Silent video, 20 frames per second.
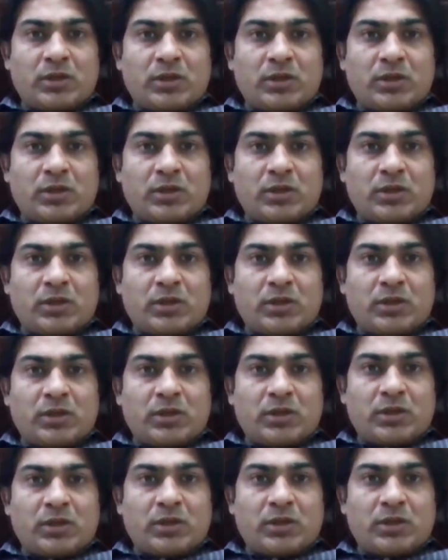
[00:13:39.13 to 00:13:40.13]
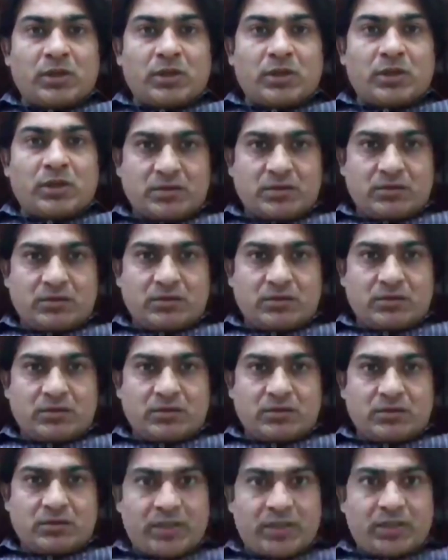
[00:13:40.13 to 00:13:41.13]
The eyes are
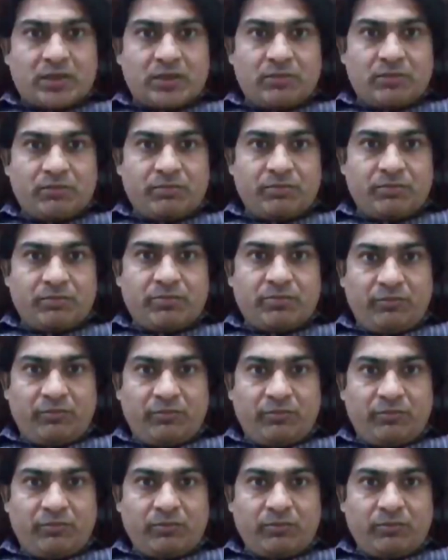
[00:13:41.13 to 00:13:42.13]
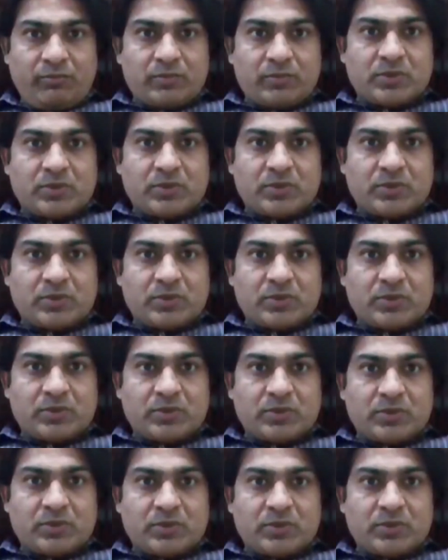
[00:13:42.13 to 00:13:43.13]
straight. The eye
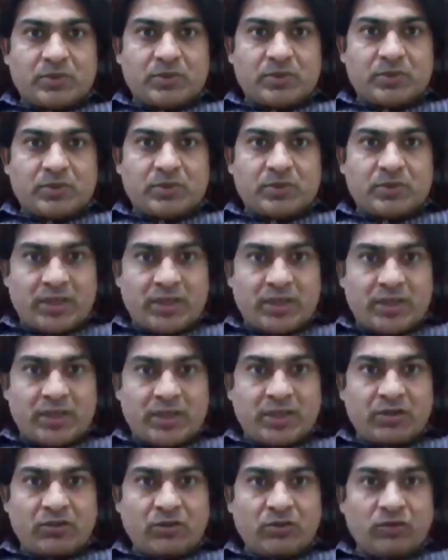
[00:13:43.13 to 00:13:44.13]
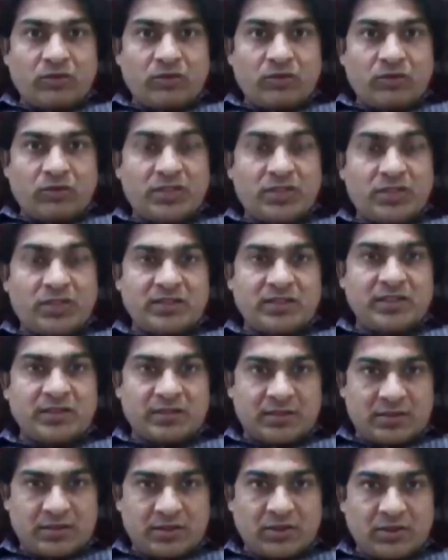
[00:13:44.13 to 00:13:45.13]
is straight when it sees,
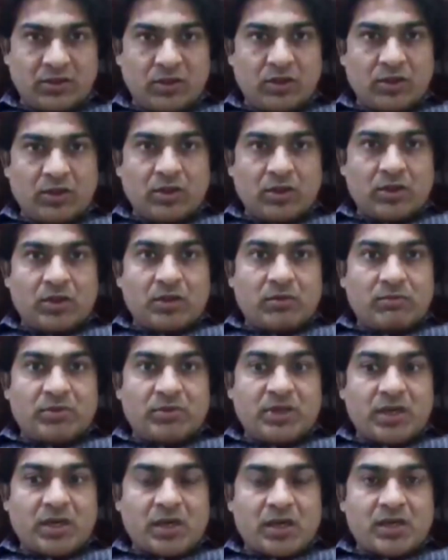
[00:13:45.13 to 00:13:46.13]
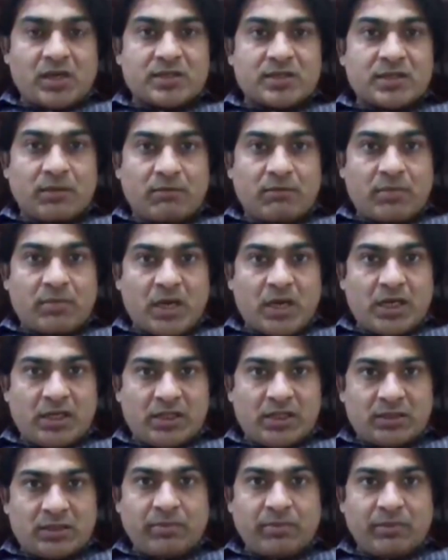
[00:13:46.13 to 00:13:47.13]
because the mind,
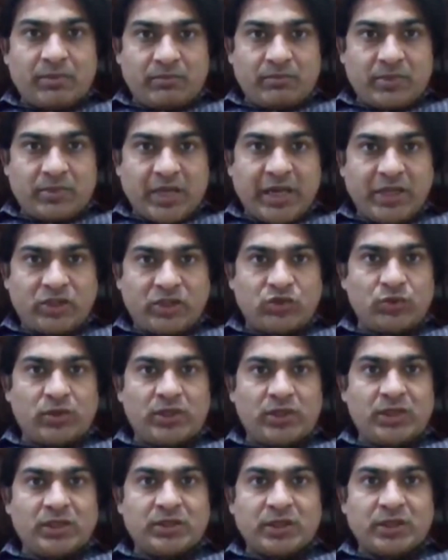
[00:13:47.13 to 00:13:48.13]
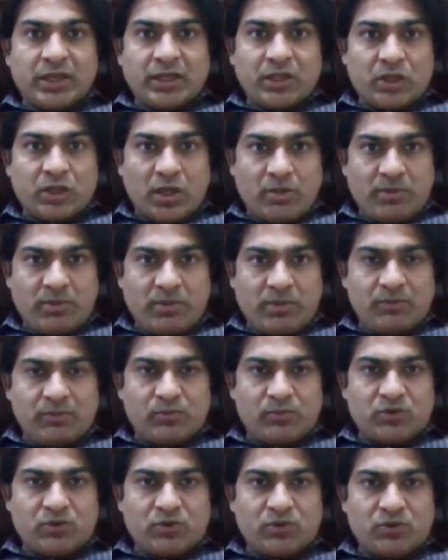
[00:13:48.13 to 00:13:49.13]
actually the anatomical
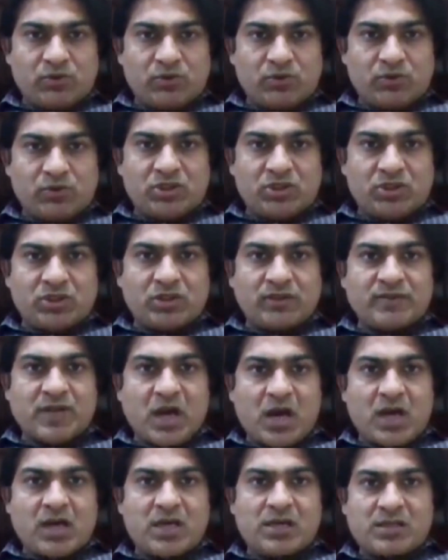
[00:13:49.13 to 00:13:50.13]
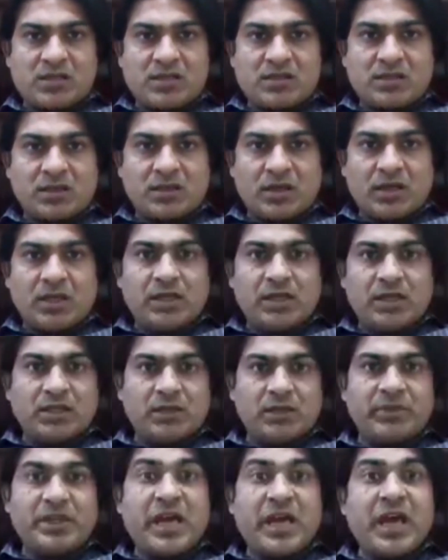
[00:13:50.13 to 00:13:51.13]
position of the eyes is a little
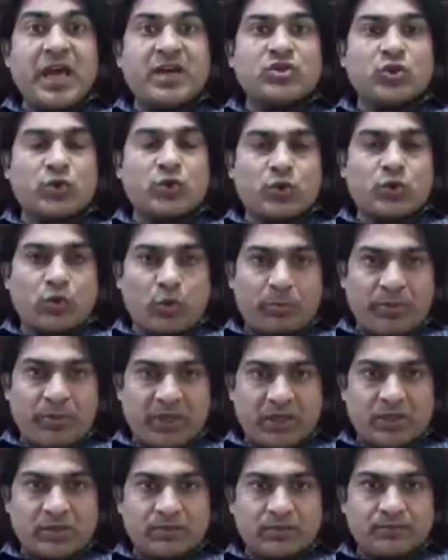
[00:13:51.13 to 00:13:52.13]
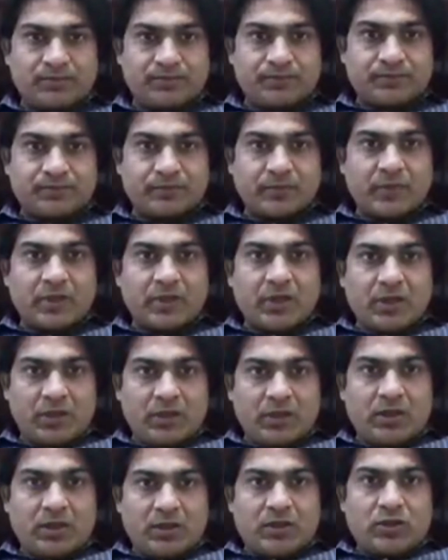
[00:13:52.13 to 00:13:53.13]
bit exotropic.
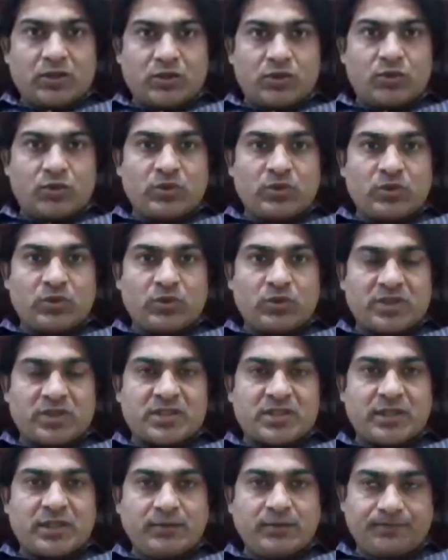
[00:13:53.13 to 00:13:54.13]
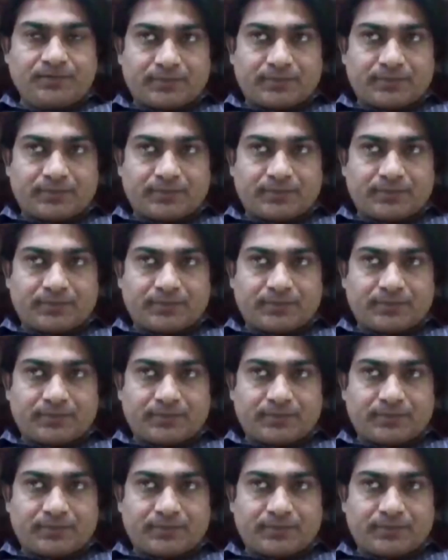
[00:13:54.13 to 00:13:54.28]
Do you understand?